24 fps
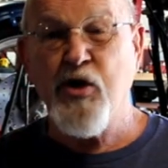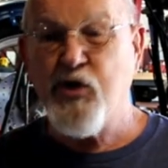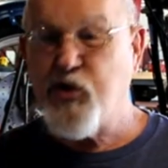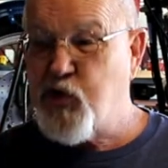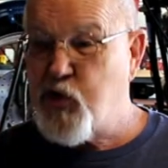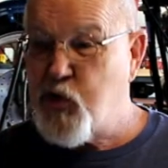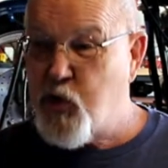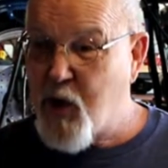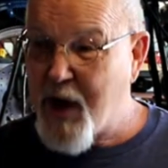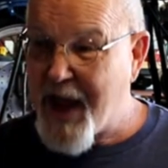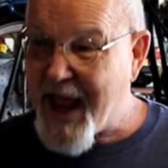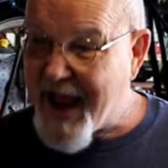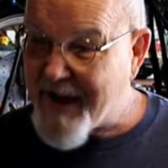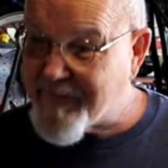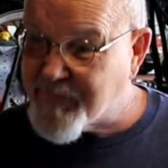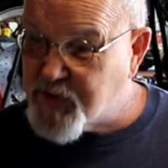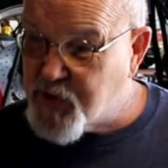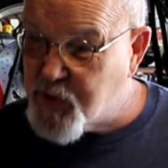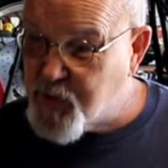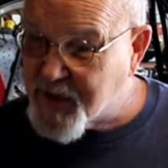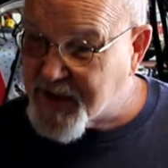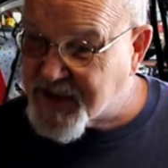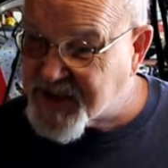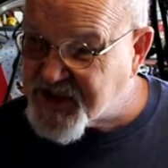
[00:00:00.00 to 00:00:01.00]
You have
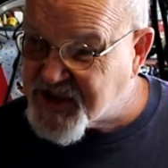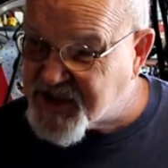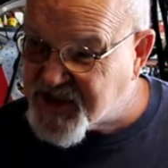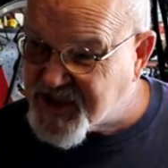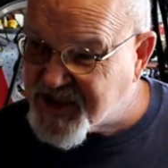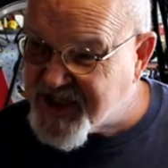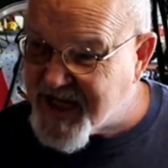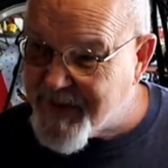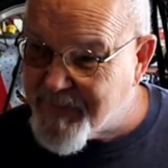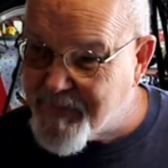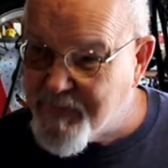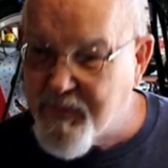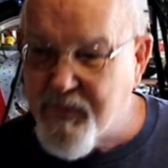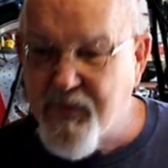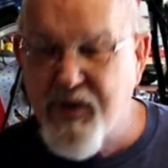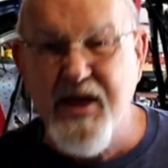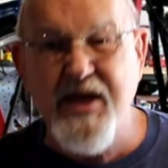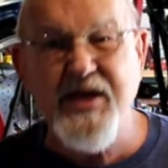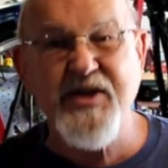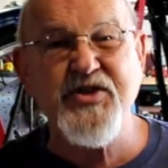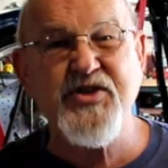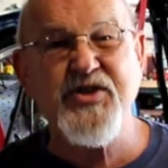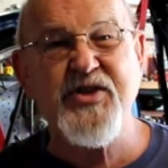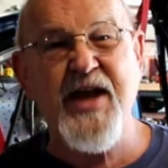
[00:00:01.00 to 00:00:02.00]
to accept
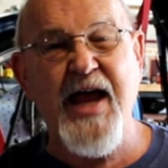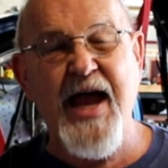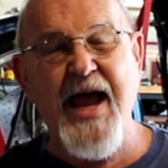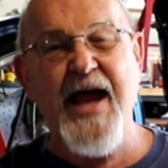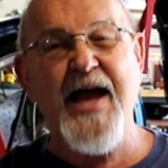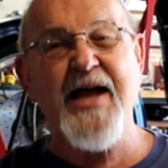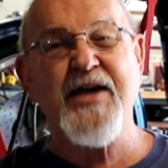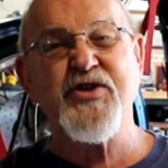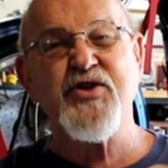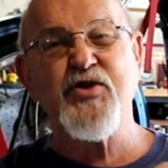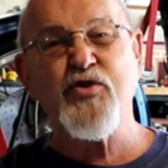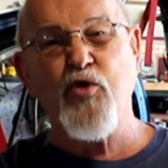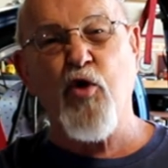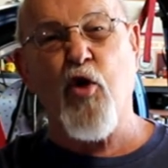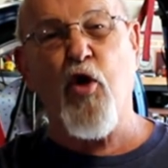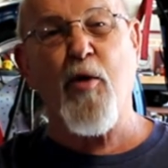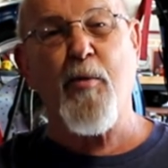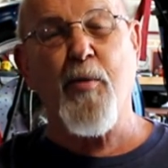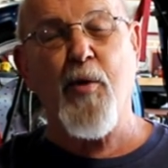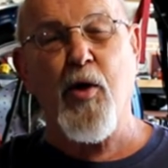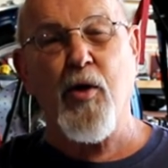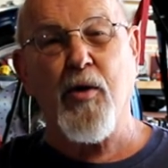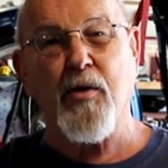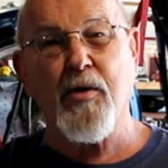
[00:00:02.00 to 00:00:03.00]
this as
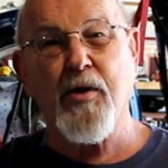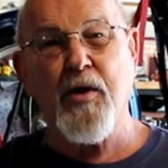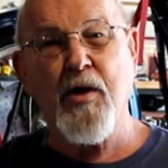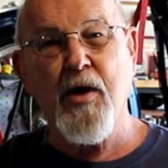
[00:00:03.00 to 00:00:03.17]
normal.